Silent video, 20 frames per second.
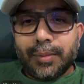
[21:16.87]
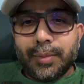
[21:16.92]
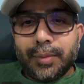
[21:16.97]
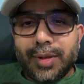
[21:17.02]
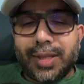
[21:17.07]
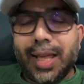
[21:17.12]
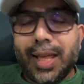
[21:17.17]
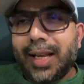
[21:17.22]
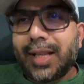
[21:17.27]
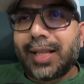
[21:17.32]

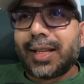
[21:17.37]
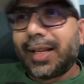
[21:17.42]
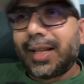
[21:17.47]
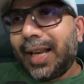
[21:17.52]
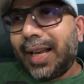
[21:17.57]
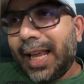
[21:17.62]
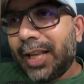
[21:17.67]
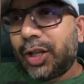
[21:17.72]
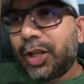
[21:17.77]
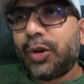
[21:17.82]
Because that is the
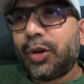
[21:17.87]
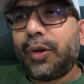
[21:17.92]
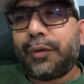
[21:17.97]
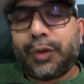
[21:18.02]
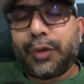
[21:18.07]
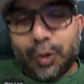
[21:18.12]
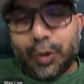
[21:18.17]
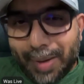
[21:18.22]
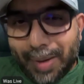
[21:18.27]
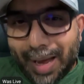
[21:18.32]
nature of
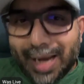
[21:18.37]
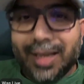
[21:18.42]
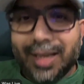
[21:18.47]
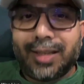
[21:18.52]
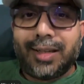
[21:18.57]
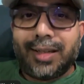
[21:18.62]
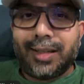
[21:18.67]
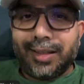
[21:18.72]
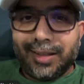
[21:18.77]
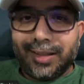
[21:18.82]

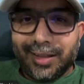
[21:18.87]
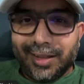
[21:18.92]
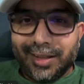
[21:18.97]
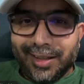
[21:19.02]
humanity.